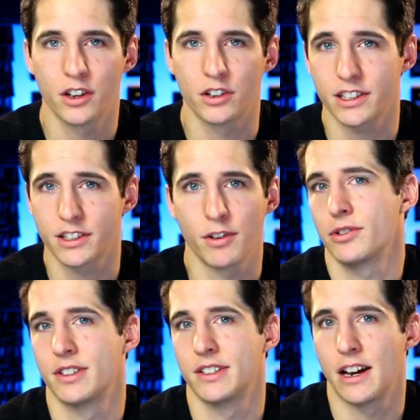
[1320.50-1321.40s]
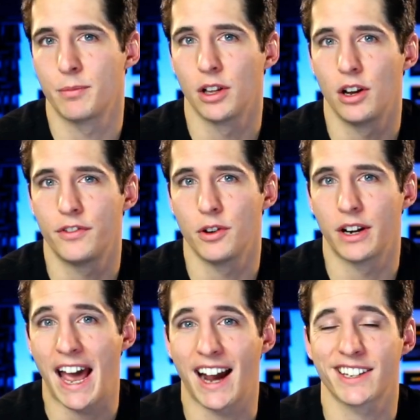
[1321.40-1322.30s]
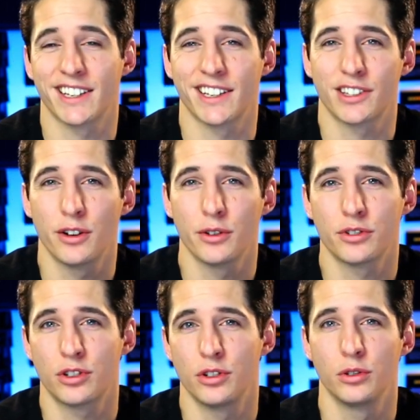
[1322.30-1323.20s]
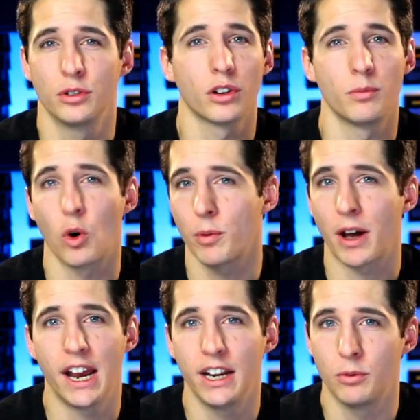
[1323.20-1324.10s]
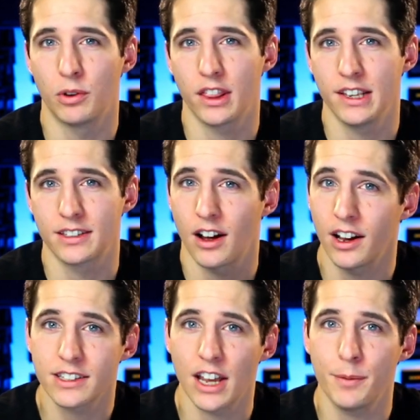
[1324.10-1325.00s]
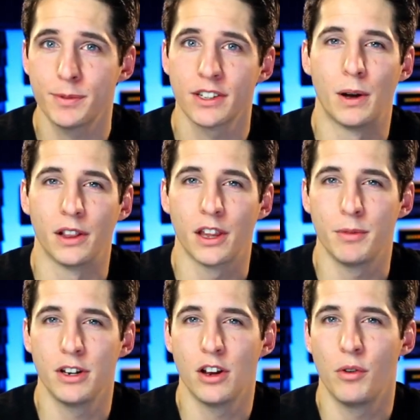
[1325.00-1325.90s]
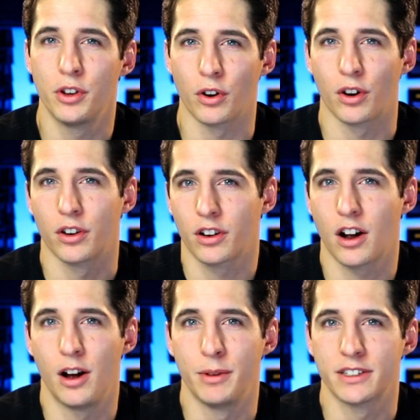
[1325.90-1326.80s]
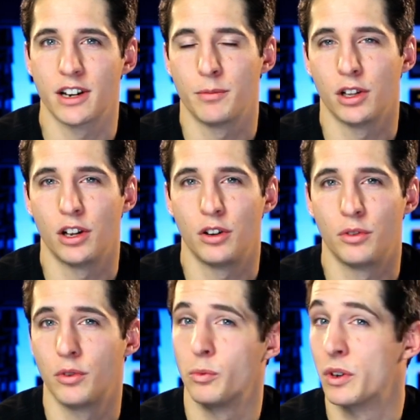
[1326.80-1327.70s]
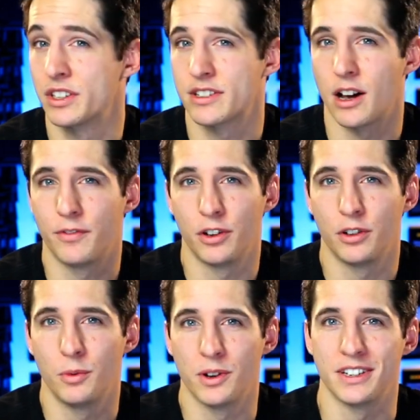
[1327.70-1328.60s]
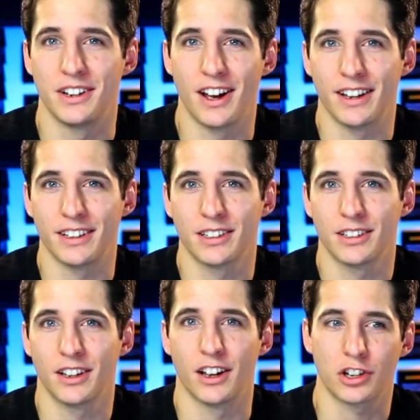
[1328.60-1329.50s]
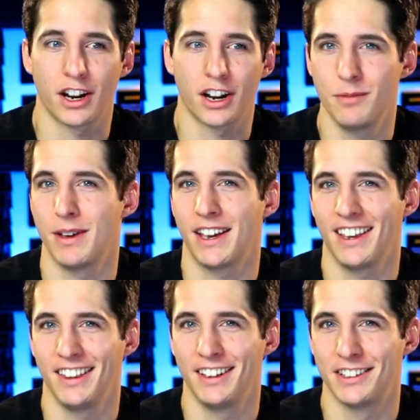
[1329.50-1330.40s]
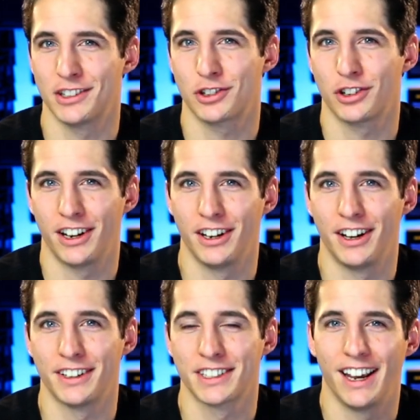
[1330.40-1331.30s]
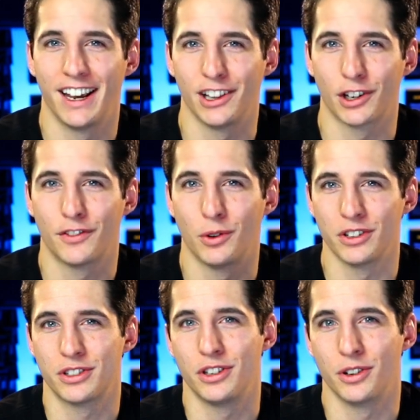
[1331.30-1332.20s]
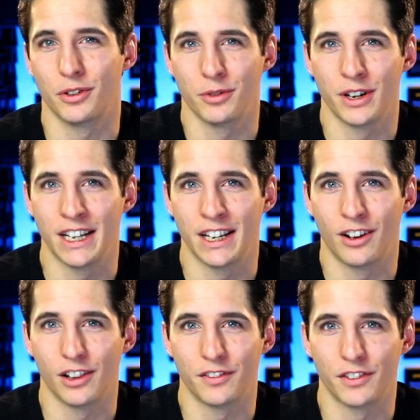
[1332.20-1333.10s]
There's lots of resources down below if you want to access those to learn more about any one of these concepts, but let me know your comments down below. Was this helpful? Was it not? Should I keep making these? Should I not? And I look forward to reading all of